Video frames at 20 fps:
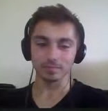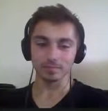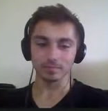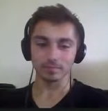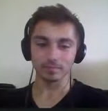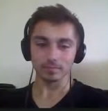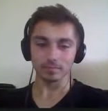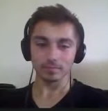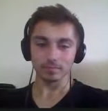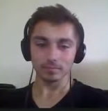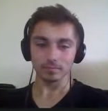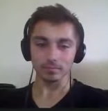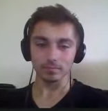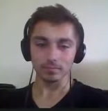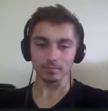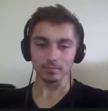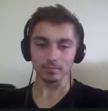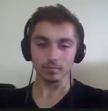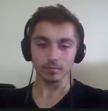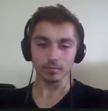
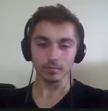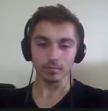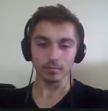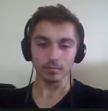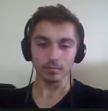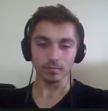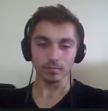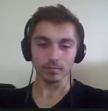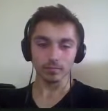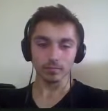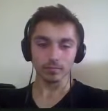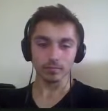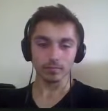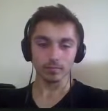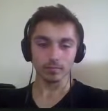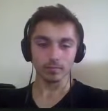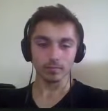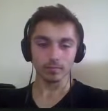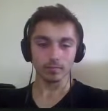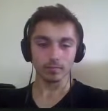
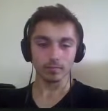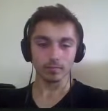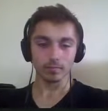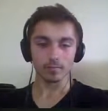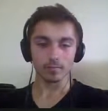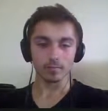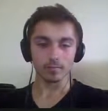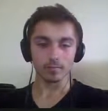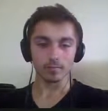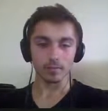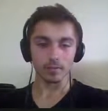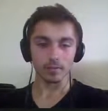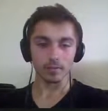(no one is talking)